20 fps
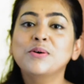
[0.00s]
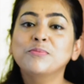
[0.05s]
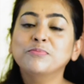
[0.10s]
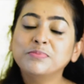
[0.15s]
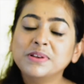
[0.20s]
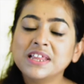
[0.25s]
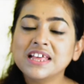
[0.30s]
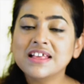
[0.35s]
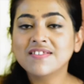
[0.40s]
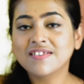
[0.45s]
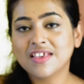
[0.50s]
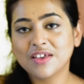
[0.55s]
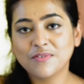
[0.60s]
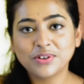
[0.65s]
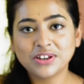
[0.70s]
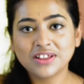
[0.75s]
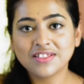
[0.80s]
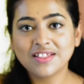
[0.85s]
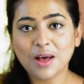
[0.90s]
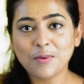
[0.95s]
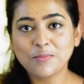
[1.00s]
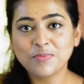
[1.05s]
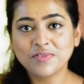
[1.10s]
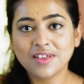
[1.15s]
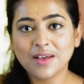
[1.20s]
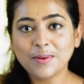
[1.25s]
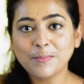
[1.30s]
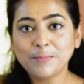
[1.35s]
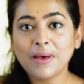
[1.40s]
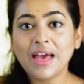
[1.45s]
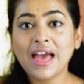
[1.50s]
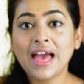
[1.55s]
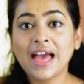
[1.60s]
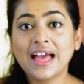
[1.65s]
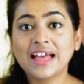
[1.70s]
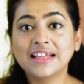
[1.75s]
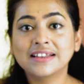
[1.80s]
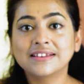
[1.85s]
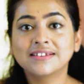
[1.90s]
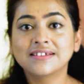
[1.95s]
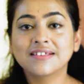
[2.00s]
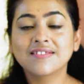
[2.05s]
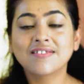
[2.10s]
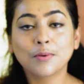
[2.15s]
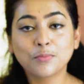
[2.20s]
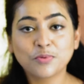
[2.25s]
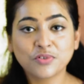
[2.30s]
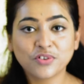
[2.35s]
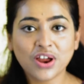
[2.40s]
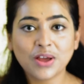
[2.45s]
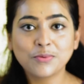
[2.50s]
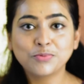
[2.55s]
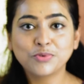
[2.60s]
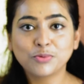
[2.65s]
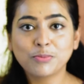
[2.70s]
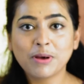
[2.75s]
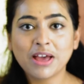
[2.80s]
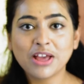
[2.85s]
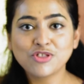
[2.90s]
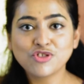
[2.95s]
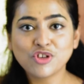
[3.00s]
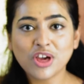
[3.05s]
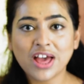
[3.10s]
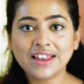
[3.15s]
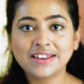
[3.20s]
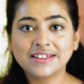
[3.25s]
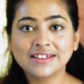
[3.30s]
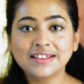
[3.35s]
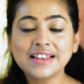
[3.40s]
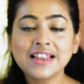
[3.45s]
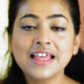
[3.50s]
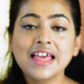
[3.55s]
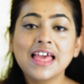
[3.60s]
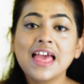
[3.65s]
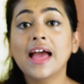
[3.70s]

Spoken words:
please give it a thumbs up and subscribe to my channel.